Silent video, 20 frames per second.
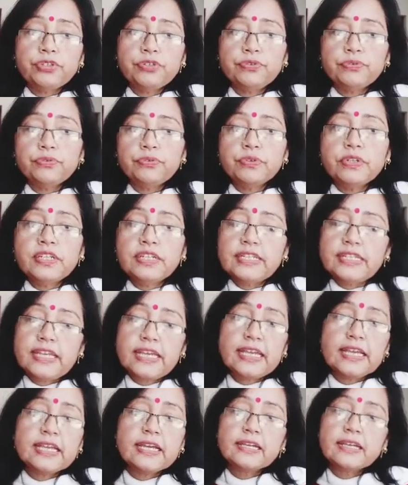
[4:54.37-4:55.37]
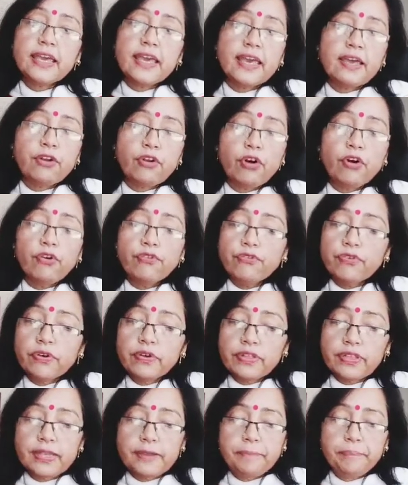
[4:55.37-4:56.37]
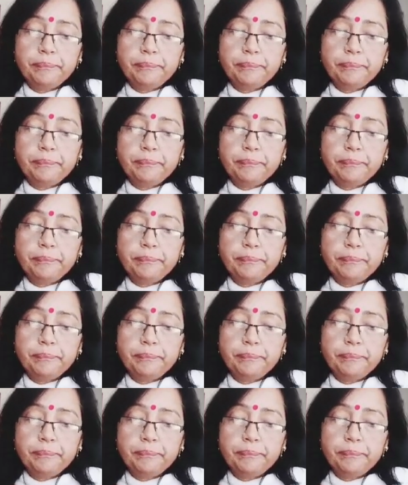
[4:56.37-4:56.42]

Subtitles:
to take care of them.